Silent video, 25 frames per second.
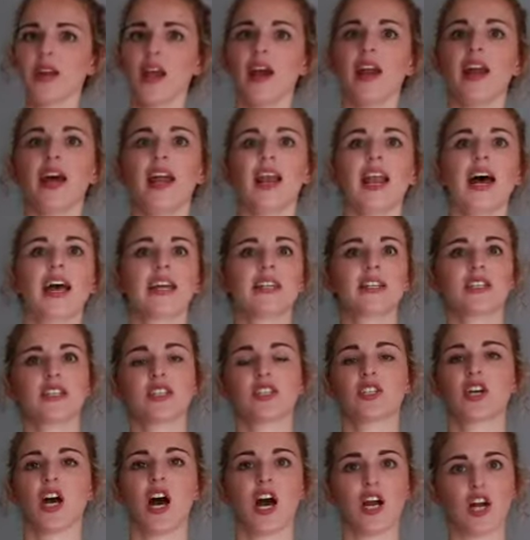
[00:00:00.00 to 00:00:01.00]
And I liked
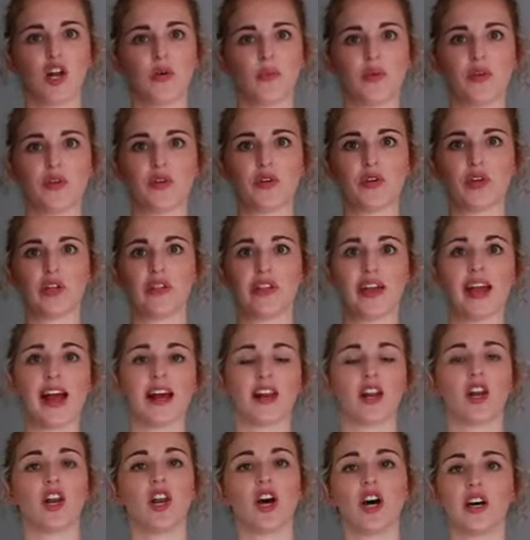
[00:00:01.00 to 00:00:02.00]
the darker blue colour. They
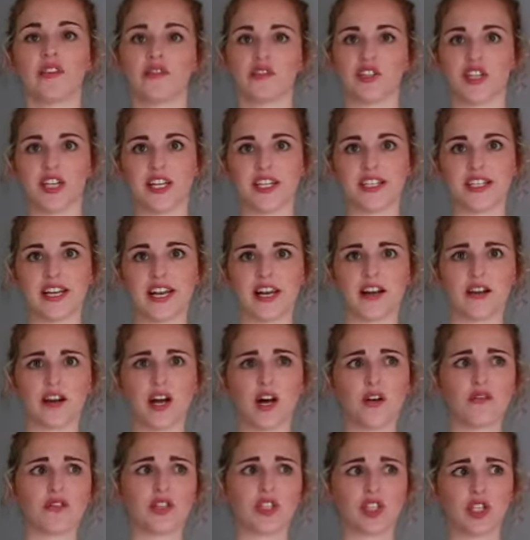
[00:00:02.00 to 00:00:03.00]
had a lot of jeans. They had a
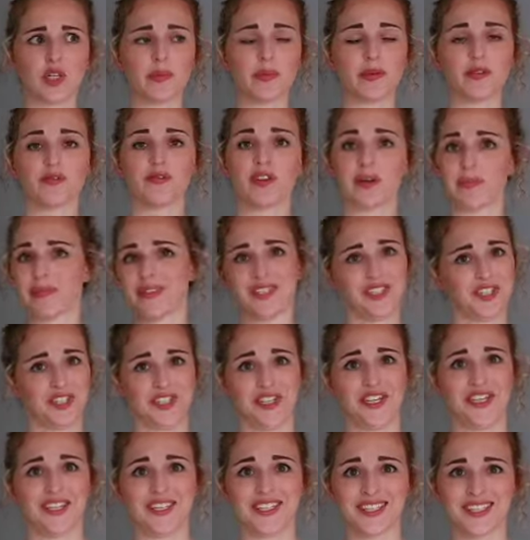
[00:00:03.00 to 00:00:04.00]
lot of super ripped
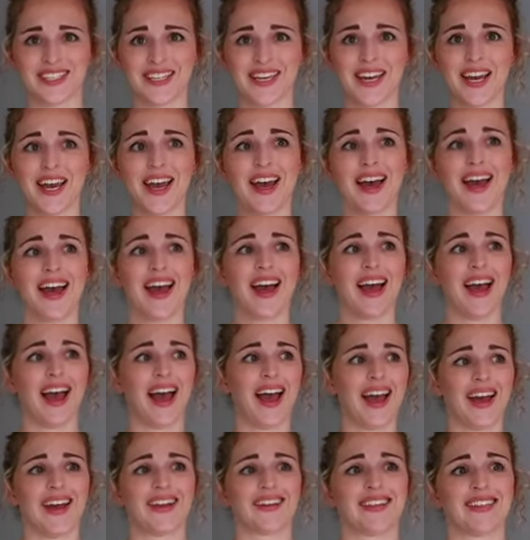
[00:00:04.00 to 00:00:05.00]
jeans.
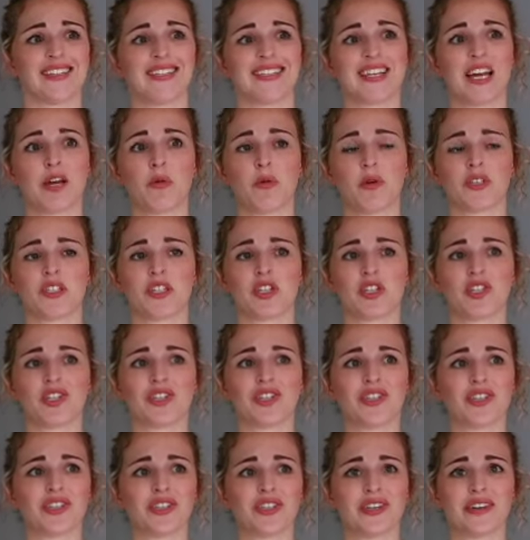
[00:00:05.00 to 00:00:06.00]
And I wasn't
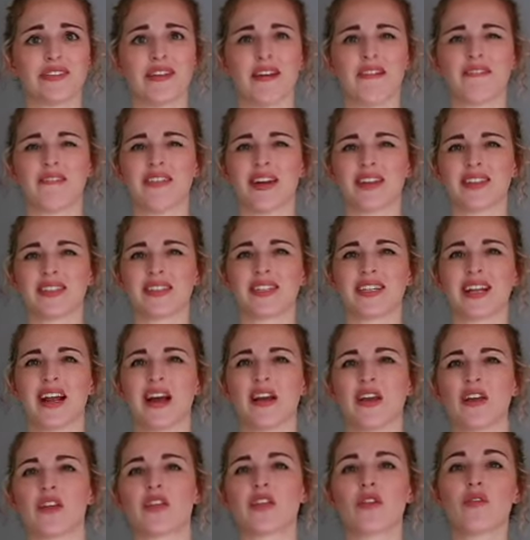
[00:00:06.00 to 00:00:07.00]
sure if I fancied
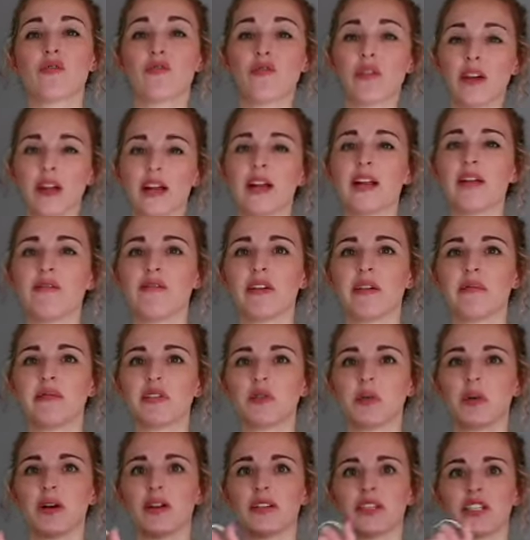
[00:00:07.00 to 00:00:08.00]
like the really
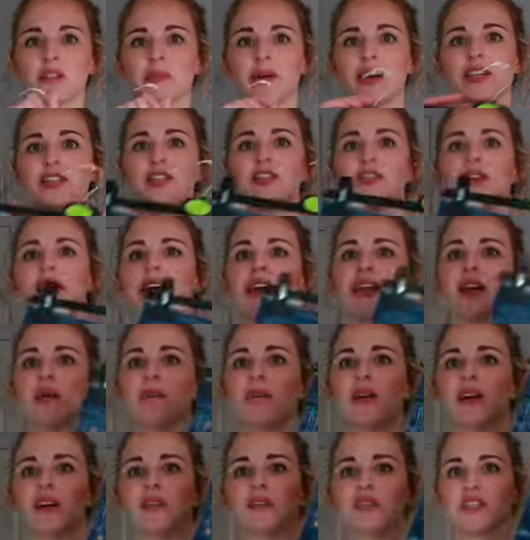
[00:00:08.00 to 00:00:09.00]
ripped ones, but I do like a
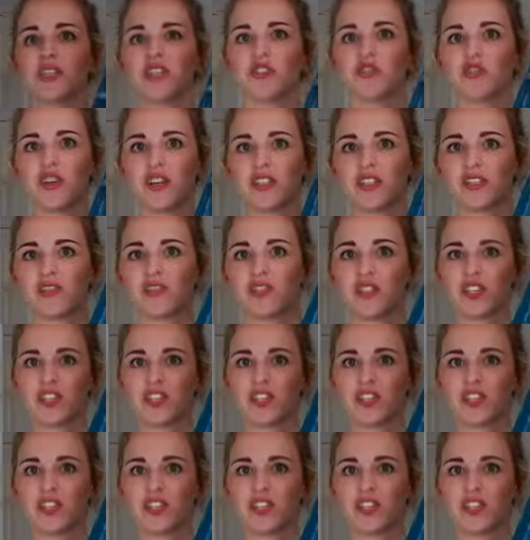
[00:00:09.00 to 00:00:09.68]
bit of distress on